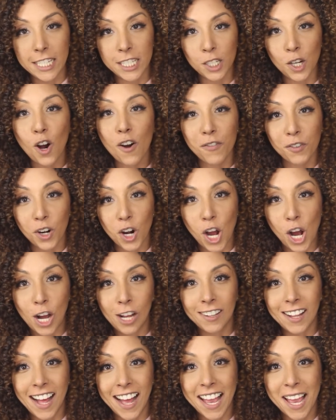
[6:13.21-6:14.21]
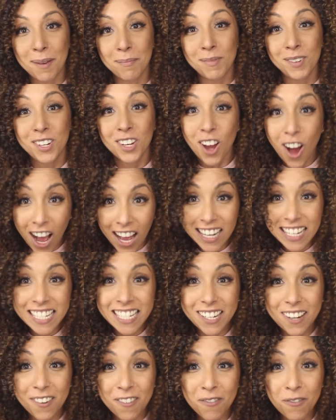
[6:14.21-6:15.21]
So overall, I am
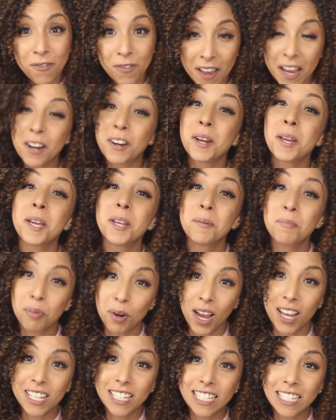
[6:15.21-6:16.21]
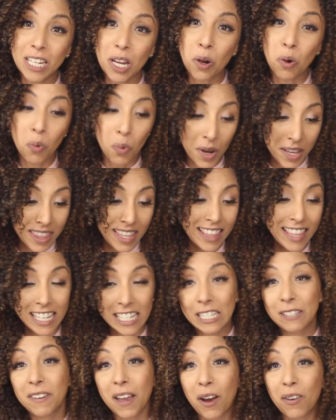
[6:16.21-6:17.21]
not very impressed with
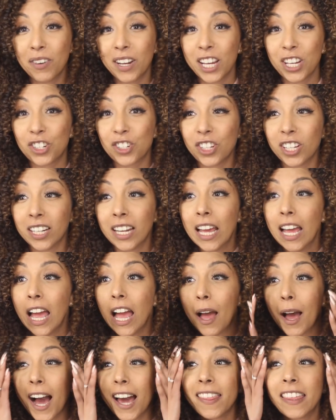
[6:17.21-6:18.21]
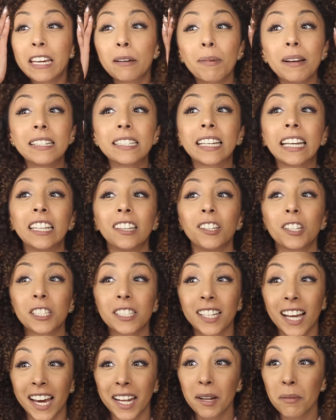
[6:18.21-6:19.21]
this foundation. I think my skin
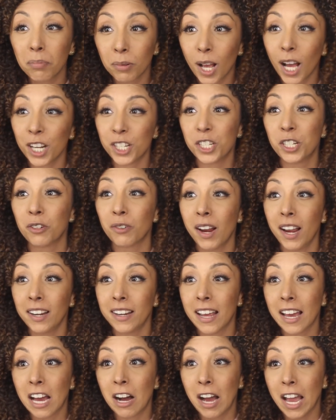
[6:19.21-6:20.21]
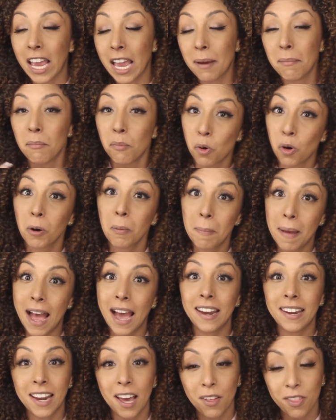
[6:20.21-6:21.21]
looks kind of blotchy right now. I am more
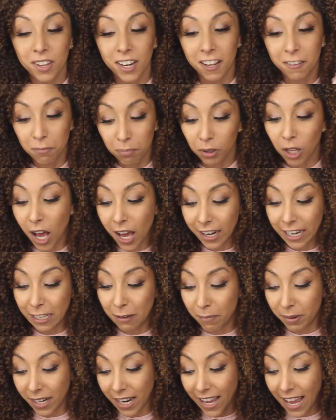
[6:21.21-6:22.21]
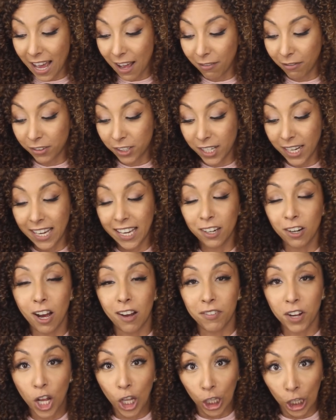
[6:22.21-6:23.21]
matte now that I've blotted, but I have taken
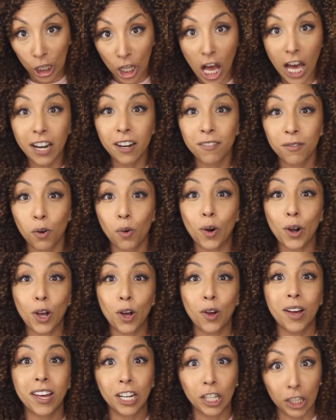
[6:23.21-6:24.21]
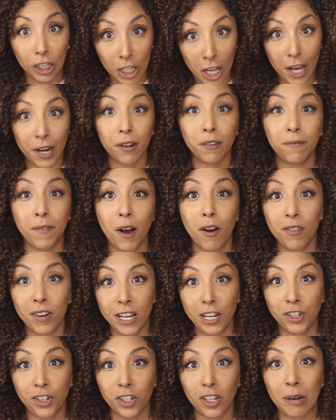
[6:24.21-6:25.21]
off a lot of oil and a lot of
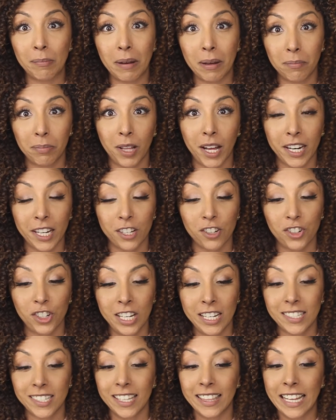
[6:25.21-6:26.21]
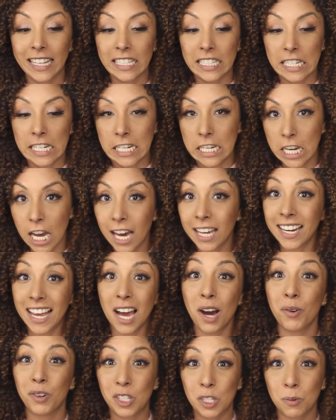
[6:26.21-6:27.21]
foundation on my blotting sheets, and that's not
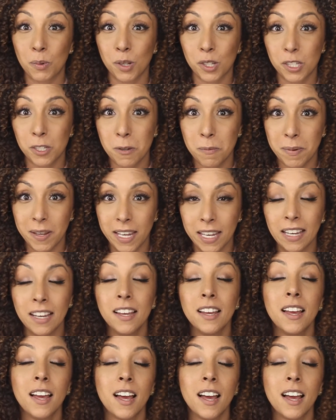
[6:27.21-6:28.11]
how it's supposed to be.